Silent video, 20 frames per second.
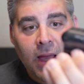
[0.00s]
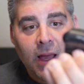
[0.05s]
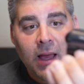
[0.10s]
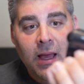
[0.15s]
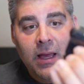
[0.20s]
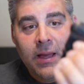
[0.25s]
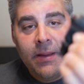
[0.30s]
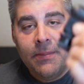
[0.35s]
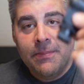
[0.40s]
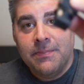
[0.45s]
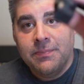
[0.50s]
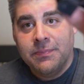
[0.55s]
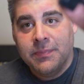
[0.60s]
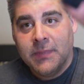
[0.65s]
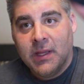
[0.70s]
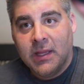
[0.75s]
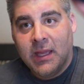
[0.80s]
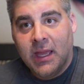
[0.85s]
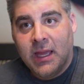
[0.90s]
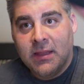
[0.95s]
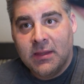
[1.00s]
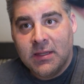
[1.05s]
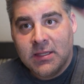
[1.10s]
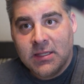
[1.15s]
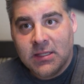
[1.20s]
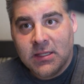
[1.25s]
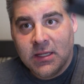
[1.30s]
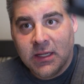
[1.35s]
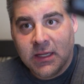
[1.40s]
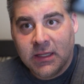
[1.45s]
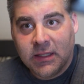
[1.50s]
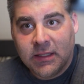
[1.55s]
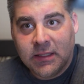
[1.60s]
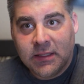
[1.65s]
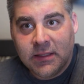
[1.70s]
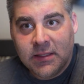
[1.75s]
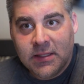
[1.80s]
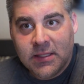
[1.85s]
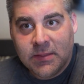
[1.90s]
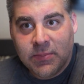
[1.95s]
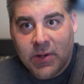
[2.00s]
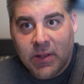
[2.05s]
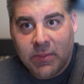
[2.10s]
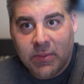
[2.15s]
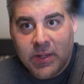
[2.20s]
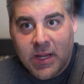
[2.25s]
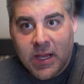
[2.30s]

Again, this is like it's probably